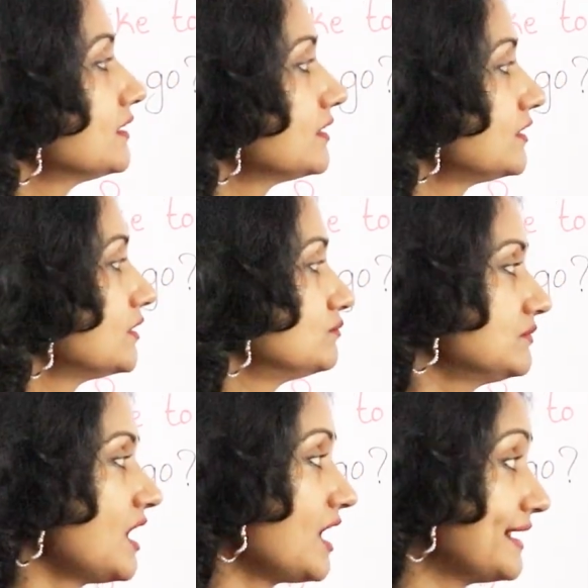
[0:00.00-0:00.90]

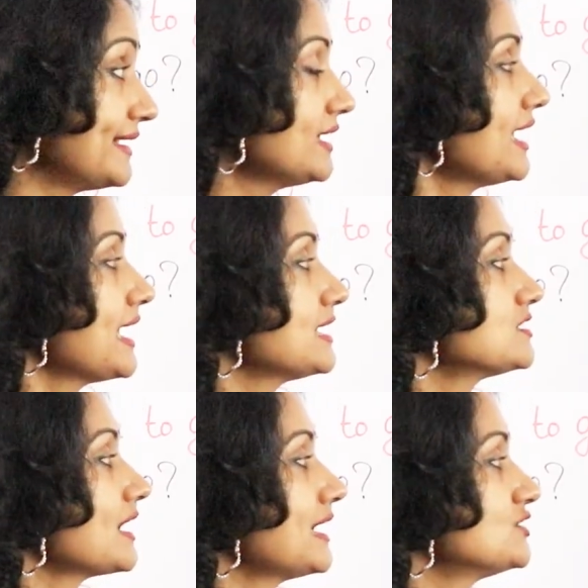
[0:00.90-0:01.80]
I and
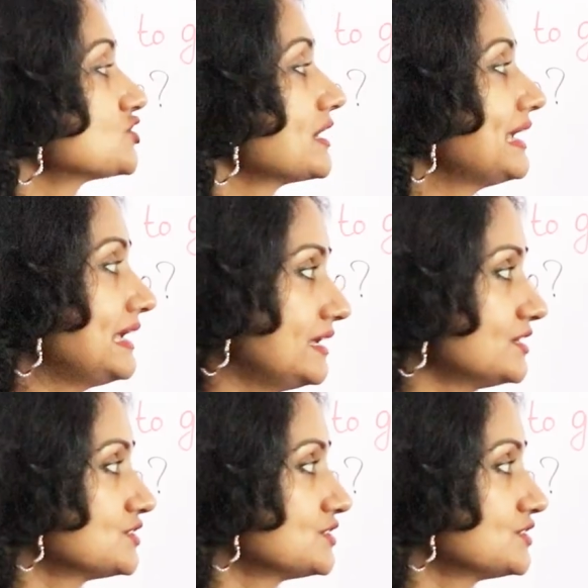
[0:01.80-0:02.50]
HA.